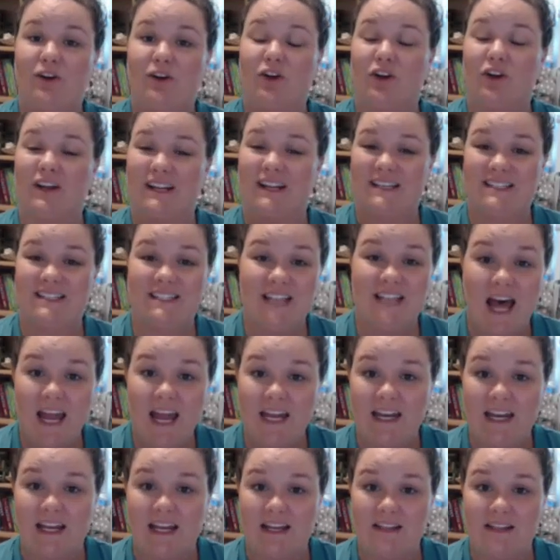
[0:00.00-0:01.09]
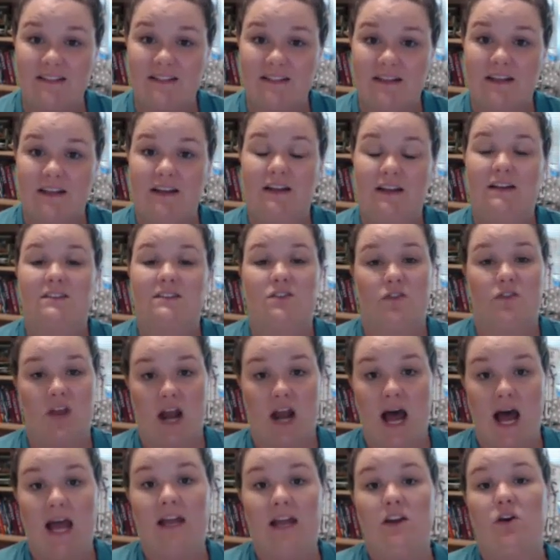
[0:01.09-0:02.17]
You're going to sign it so that
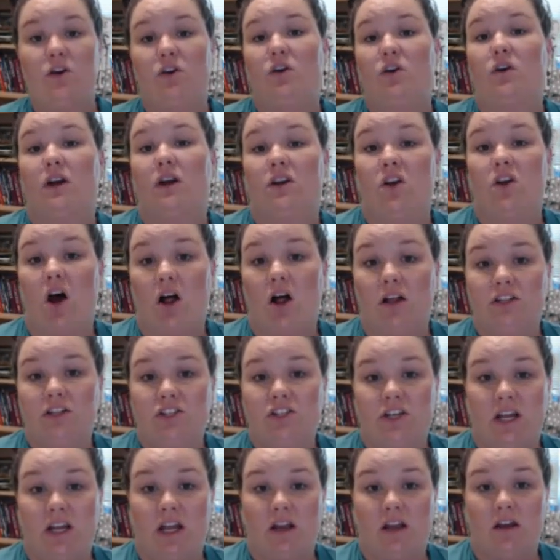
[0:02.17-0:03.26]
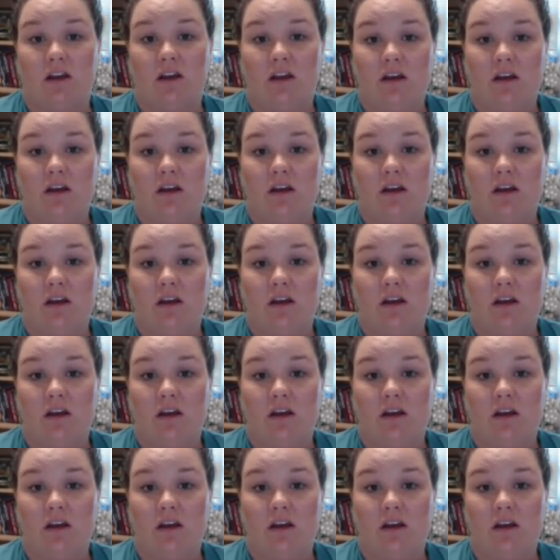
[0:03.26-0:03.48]
I know you're acknowledging